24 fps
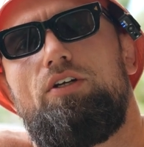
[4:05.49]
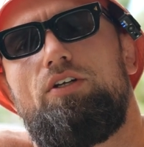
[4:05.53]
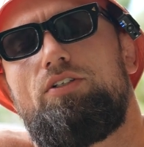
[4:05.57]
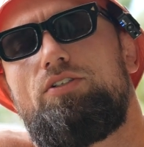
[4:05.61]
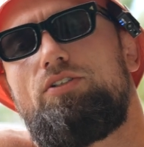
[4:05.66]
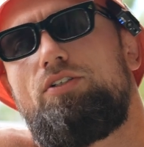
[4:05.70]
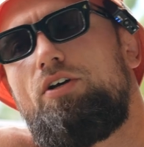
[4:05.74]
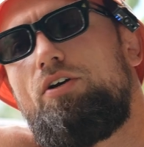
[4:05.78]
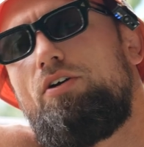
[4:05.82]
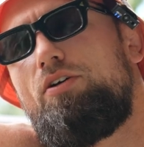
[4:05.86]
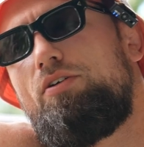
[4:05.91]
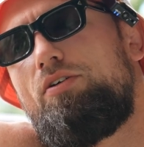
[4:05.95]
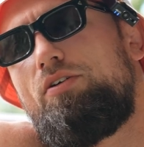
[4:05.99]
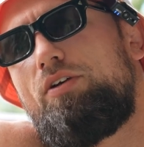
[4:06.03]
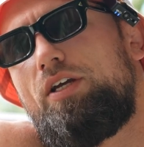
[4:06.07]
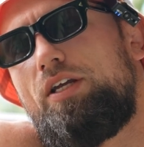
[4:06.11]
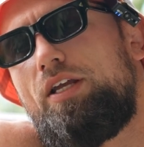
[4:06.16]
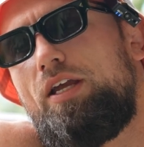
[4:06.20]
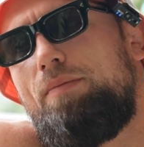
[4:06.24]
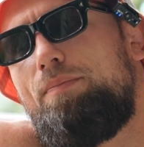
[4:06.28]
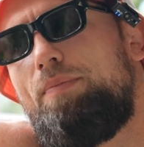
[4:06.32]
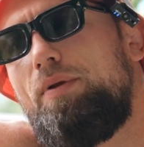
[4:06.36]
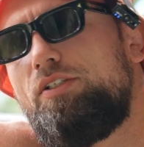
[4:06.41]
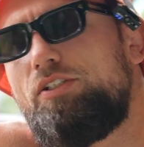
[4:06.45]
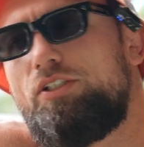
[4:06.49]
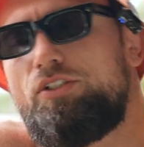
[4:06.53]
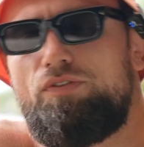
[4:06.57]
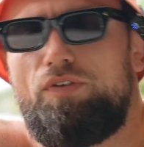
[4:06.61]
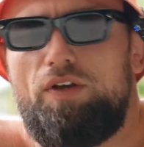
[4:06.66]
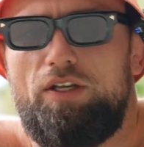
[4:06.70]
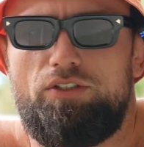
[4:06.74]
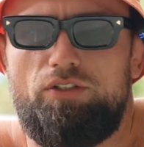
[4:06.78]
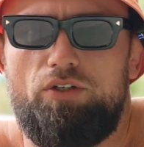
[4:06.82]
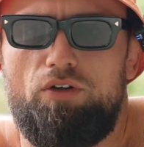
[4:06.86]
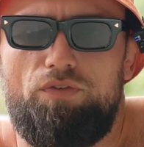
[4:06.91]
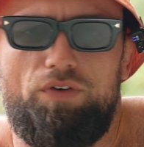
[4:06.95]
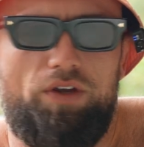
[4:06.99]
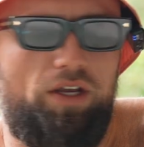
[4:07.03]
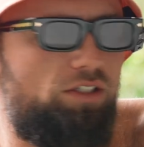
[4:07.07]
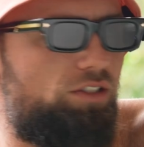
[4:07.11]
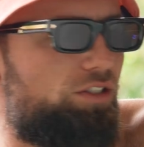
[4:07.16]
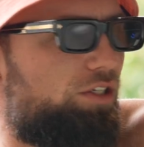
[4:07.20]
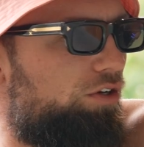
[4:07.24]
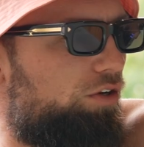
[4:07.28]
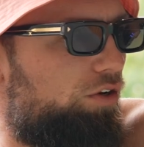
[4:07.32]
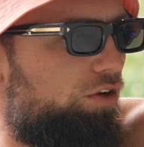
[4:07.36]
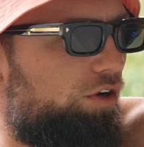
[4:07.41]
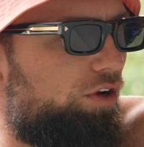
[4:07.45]
So again, PJ's facing off
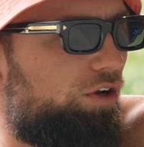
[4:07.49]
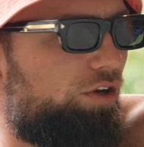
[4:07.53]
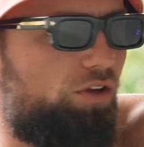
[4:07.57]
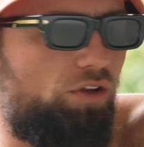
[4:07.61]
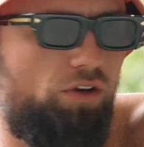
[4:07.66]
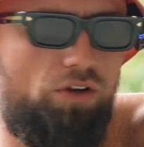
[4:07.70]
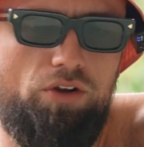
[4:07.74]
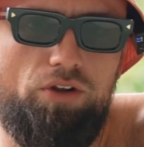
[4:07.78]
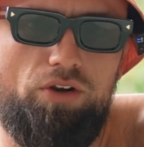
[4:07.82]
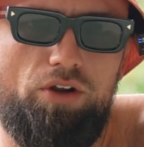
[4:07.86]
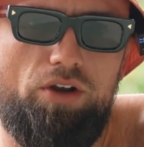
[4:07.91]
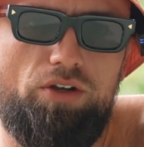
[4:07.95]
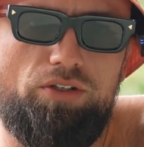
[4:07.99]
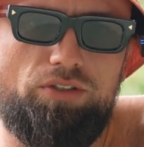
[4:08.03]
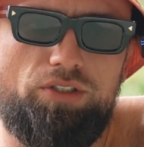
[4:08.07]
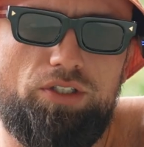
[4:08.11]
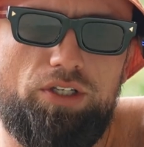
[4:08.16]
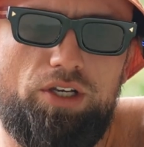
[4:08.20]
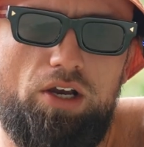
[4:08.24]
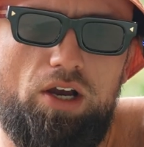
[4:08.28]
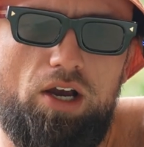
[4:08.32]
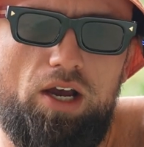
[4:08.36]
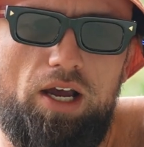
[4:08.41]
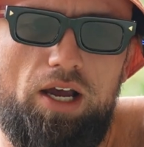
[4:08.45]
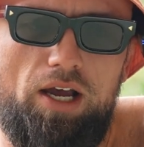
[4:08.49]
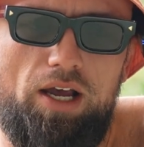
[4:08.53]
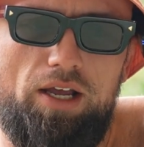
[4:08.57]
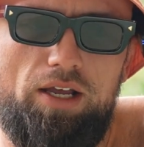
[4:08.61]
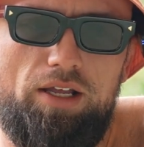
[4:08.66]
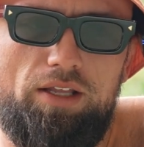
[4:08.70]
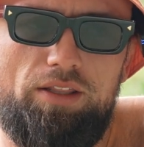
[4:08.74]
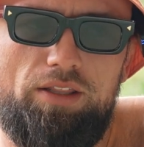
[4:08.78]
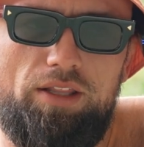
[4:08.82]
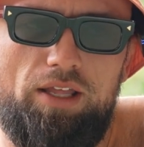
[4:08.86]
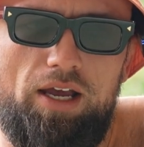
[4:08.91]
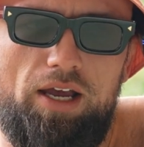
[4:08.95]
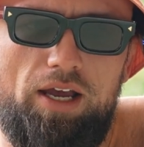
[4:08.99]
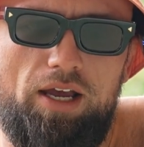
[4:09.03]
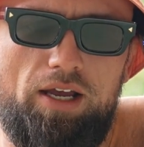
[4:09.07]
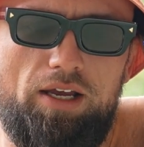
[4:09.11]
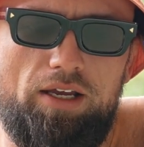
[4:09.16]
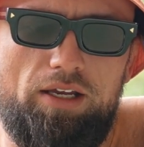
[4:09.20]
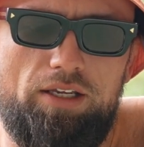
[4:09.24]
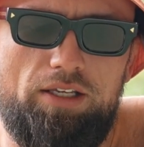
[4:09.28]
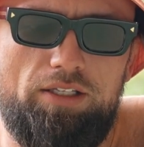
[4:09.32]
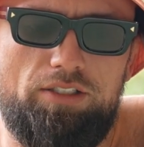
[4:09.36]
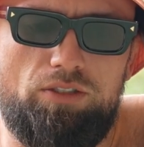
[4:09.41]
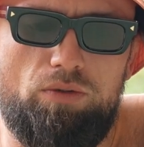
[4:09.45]
against Canudo. Canudo is a guy
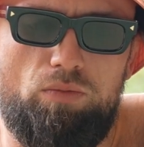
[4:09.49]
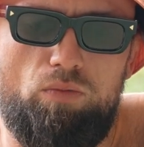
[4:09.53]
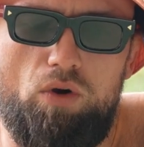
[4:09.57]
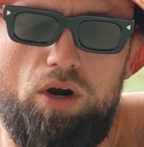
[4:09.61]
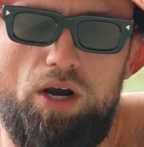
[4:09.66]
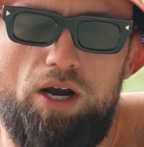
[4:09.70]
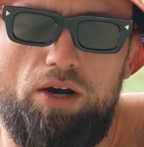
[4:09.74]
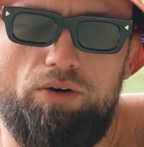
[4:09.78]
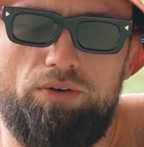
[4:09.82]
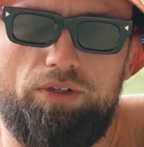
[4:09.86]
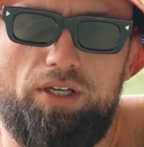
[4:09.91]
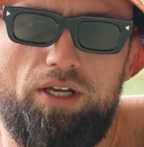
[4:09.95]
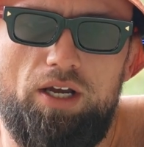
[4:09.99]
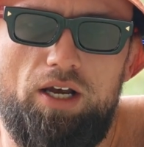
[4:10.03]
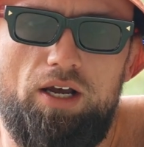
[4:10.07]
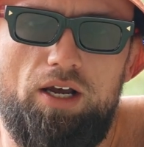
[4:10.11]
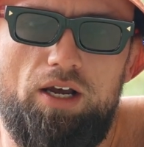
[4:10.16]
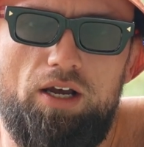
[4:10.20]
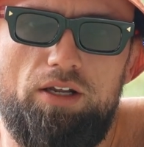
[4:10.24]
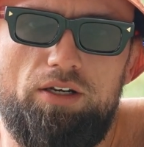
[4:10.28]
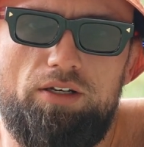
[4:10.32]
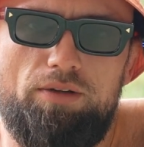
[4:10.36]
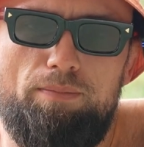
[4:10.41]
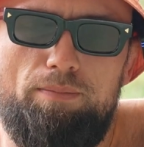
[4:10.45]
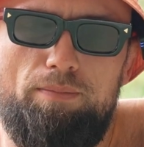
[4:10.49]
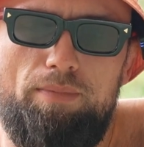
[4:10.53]
that is a wild card.